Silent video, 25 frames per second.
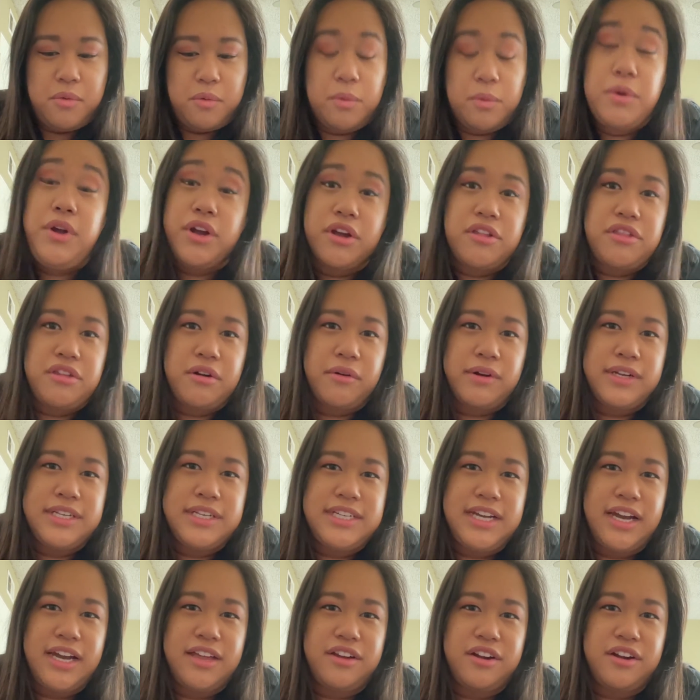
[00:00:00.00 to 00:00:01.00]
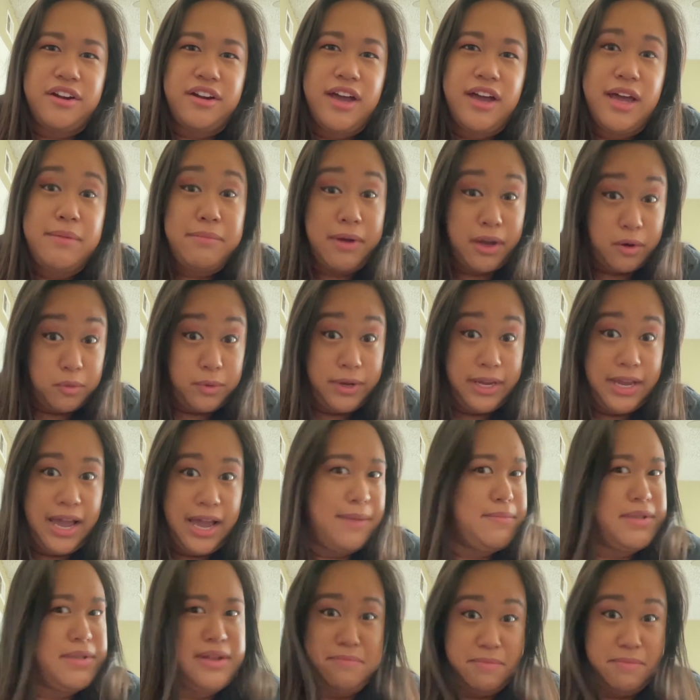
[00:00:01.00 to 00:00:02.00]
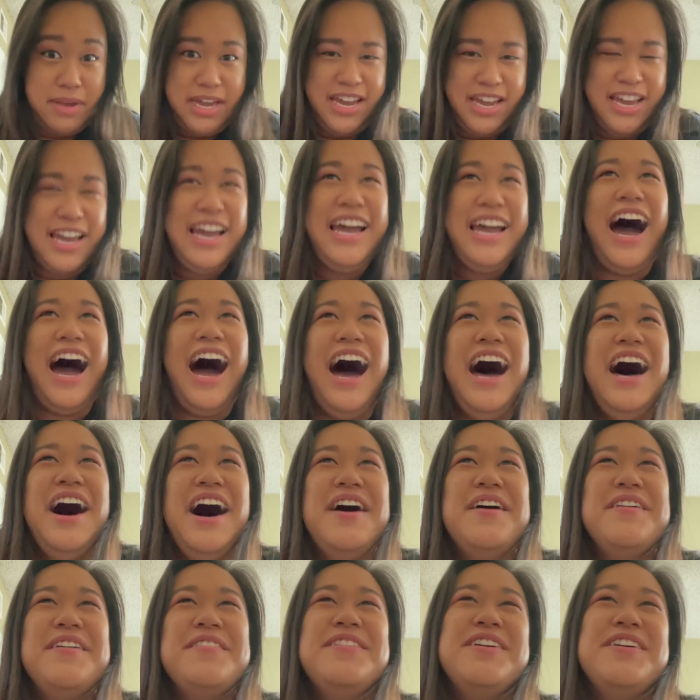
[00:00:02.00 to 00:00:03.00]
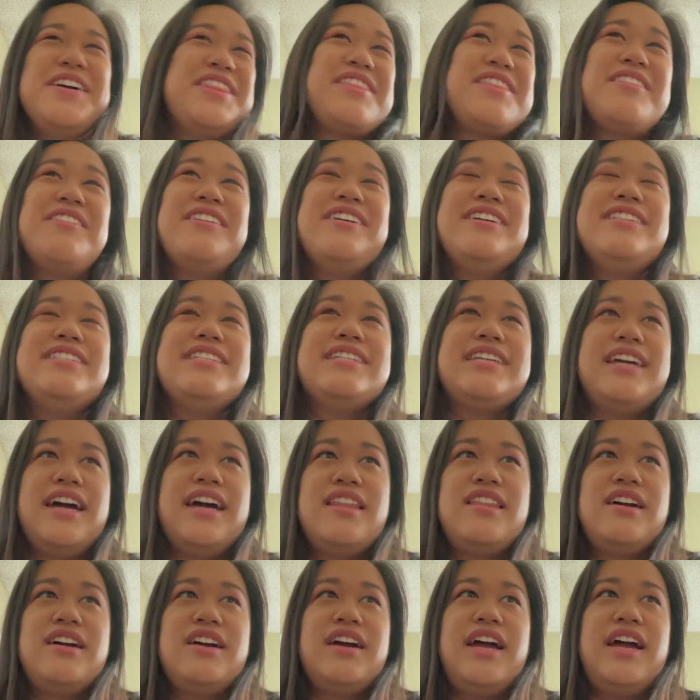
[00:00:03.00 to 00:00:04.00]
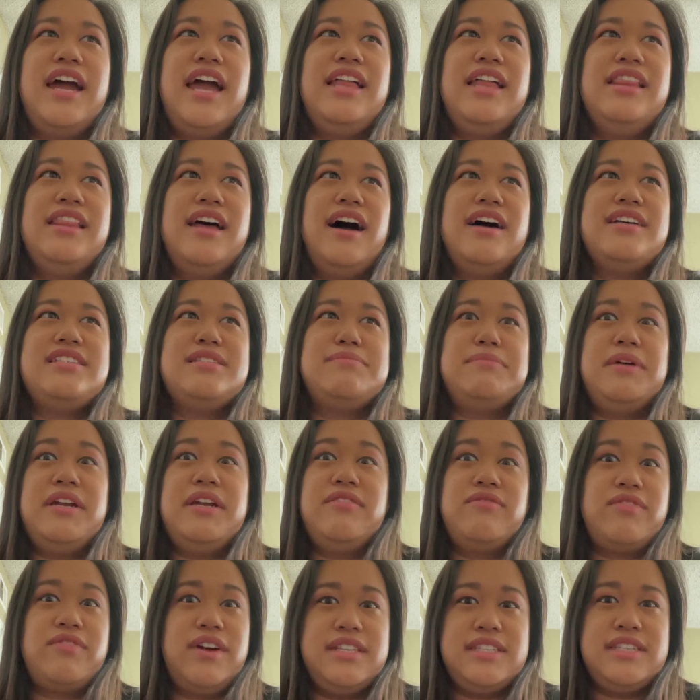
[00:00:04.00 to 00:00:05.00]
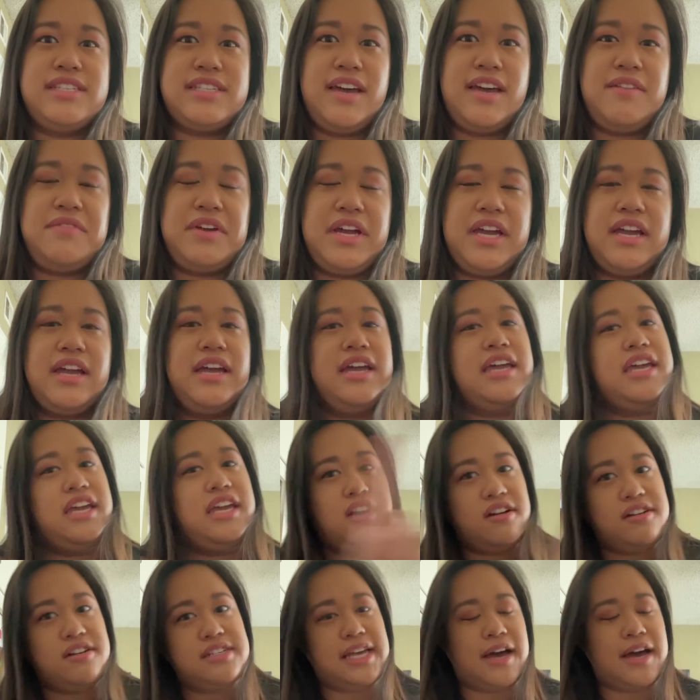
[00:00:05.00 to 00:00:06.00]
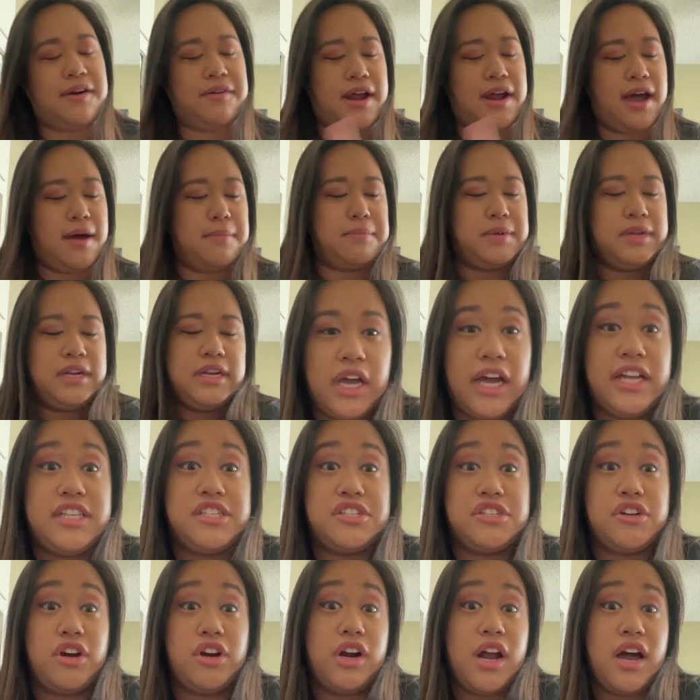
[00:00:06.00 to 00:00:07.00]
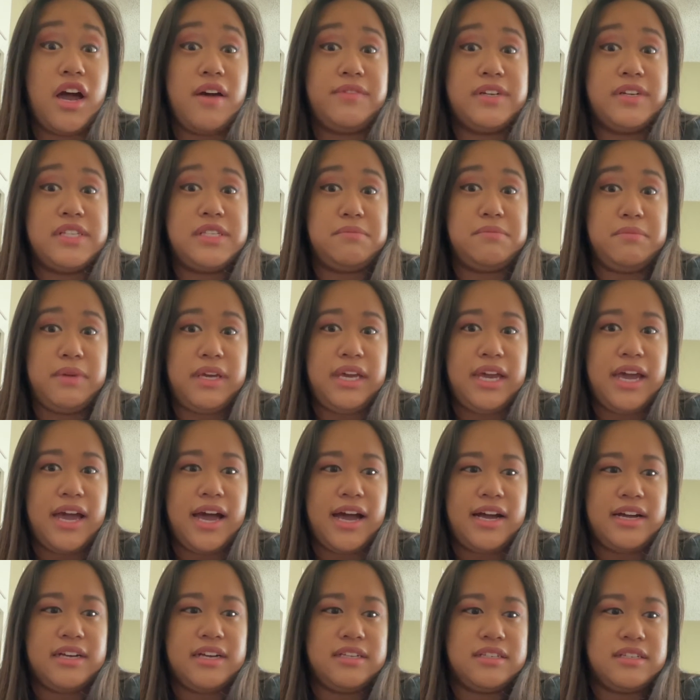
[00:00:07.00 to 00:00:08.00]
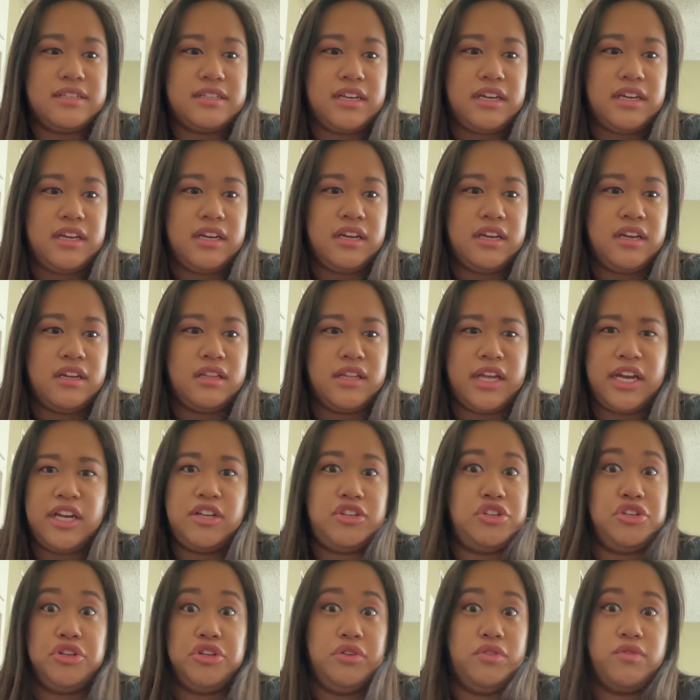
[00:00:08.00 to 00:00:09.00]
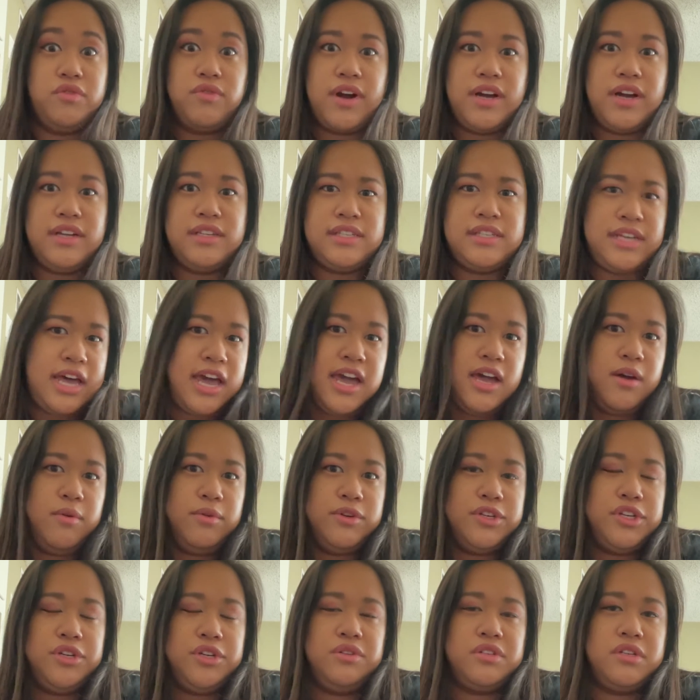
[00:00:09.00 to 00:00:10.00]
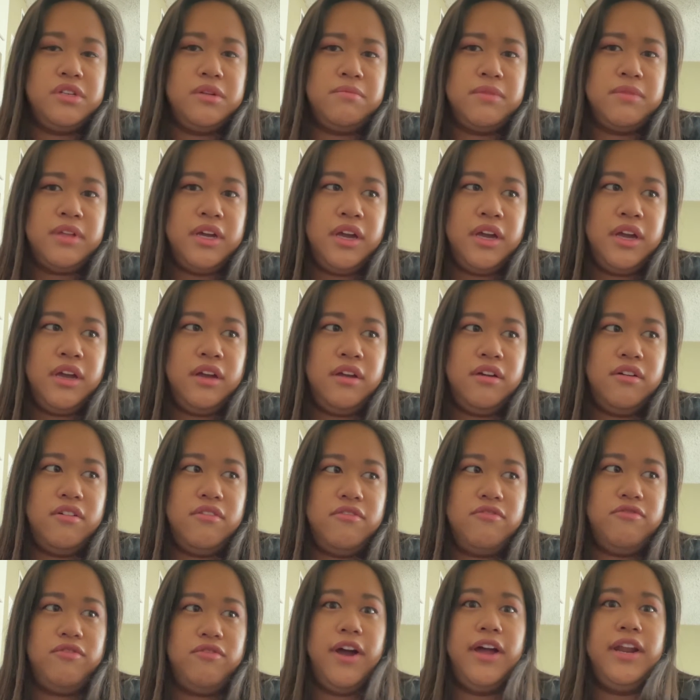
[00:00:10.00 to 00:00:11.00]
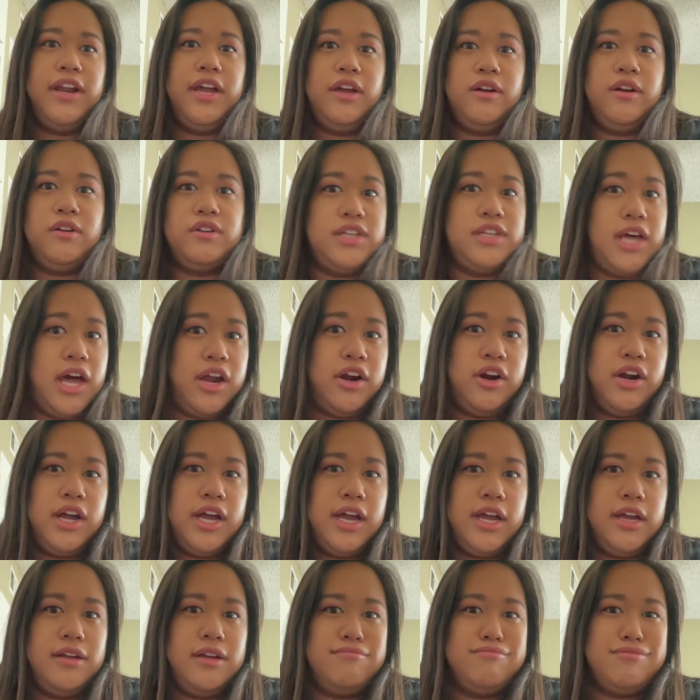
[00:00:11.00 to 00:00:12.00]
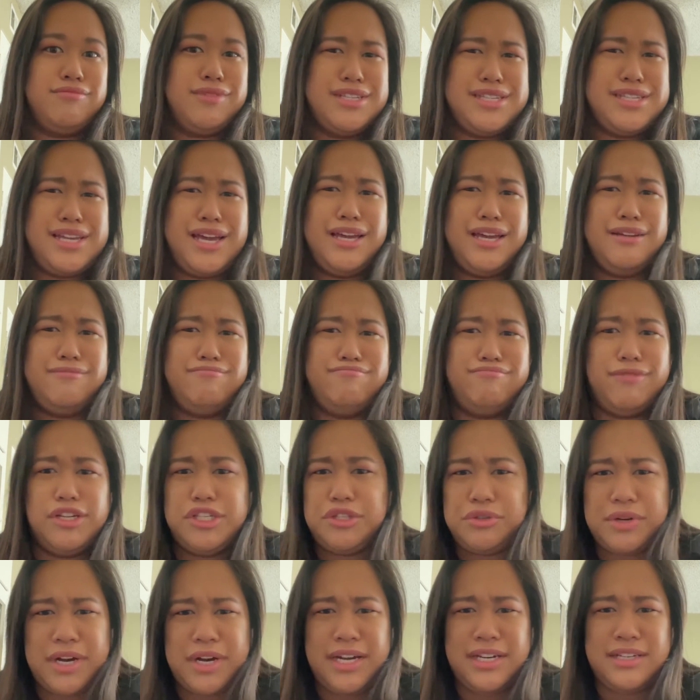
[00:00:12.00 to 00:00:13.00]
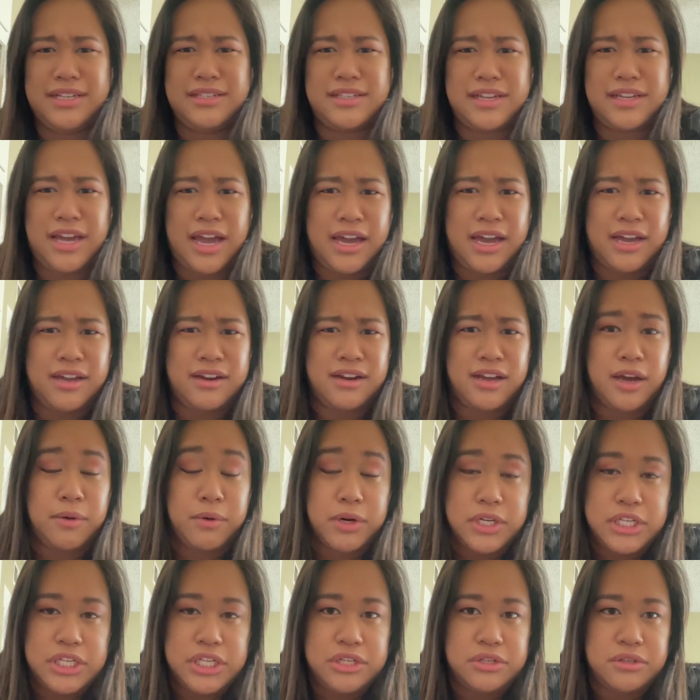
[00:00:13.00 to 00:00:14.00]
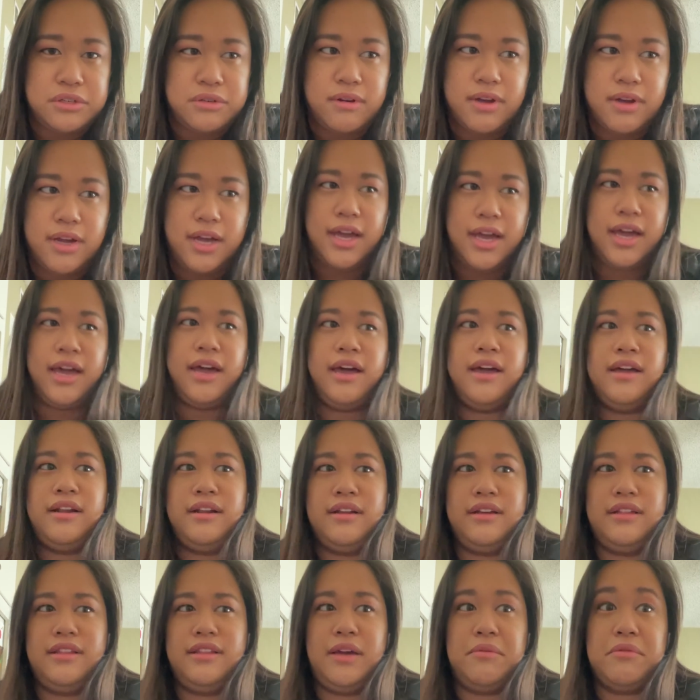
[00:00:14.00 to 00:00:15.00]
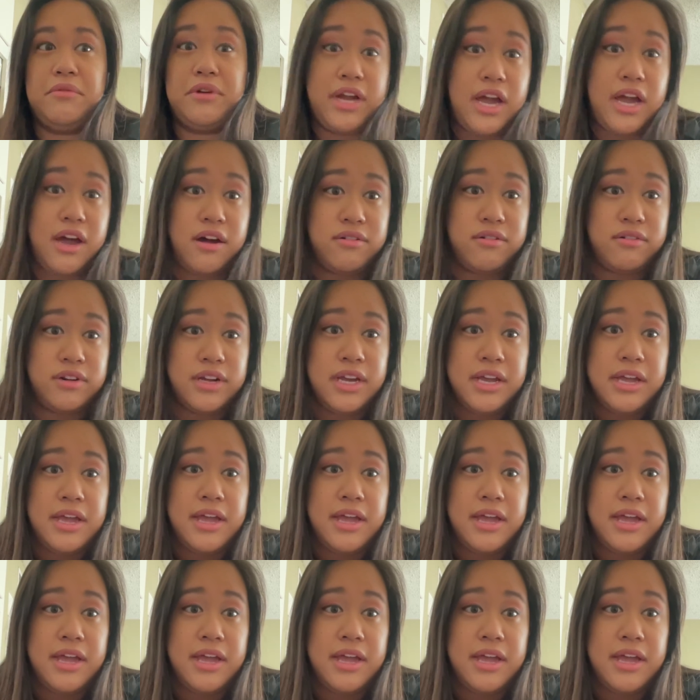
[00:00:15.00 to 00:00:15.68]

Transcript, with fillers: we're throwing together, and by we I mean me, we're throwing together a last minute Friendsgiving. Here's how it happened. It started off as me asking like two friends, hey, we should do something Friday or Saturday, because I miss you guys and I want to. And they were down.